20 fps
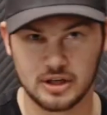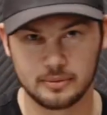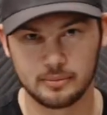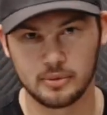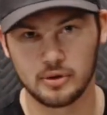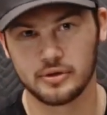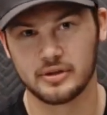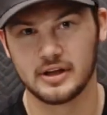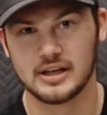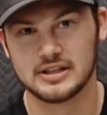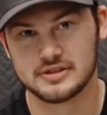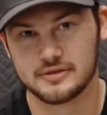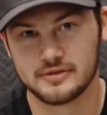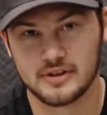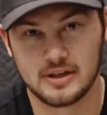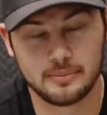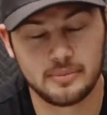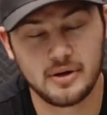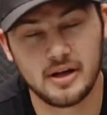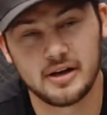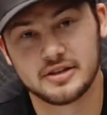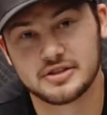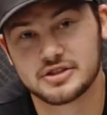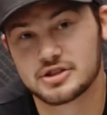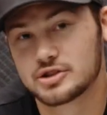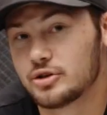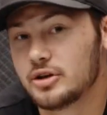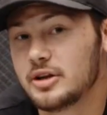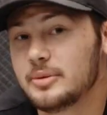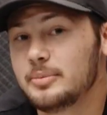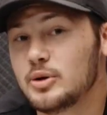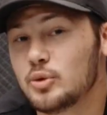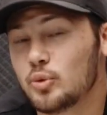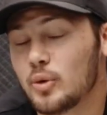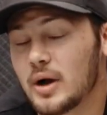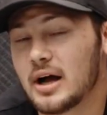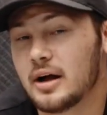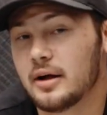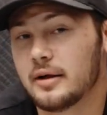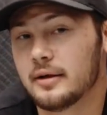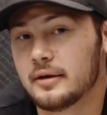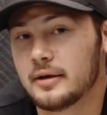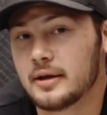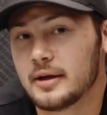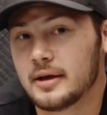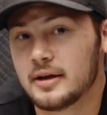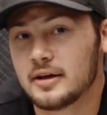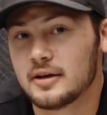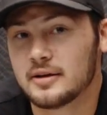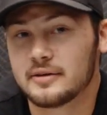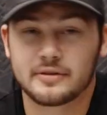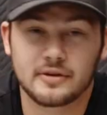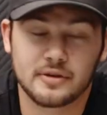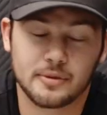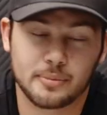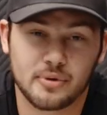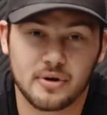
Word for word: on both ends of it, but it's treated me well for the